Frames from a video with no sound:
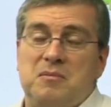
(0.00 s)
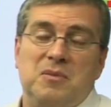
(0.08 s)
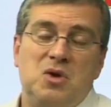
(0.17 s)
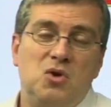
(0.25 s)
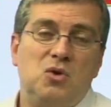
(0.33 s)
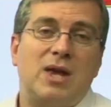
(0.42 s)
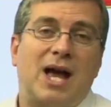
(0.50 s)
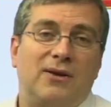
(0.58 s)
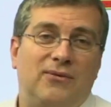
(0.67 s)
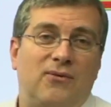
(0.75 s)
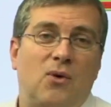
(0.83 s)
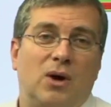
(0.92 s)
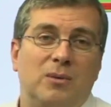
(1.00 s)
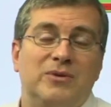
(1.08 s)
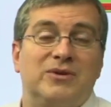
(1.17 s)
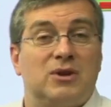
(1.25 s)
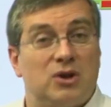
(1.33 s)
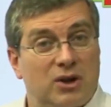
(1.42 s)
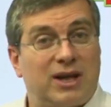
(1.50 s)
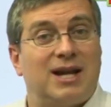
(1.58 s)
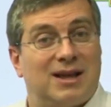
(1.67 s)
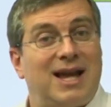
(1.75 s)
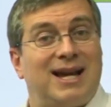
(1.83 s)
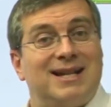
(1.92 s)
new life forms
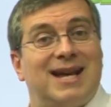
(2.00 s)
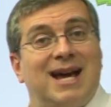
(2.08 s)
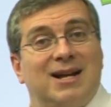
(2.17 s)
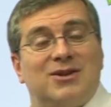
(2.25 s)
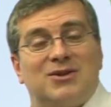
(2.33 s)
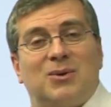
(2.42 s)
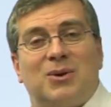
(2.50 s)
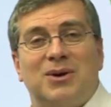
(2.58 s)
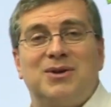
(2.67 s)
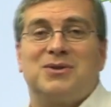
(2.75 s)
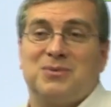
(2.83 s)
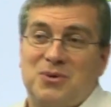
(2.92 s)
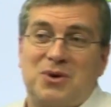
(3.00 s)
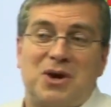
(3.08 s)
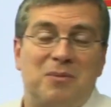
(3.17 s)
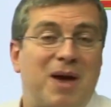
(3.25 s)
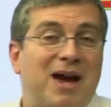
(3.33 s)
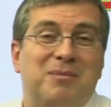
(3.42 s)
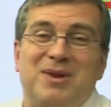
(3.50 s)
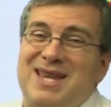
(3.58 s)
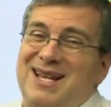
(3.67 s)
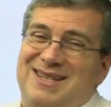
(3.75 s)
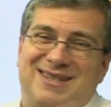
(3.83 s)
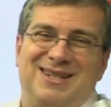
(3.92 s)
looking like dinosaurs will come back, but
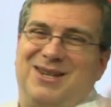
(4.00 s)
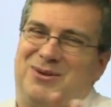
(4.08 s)
that's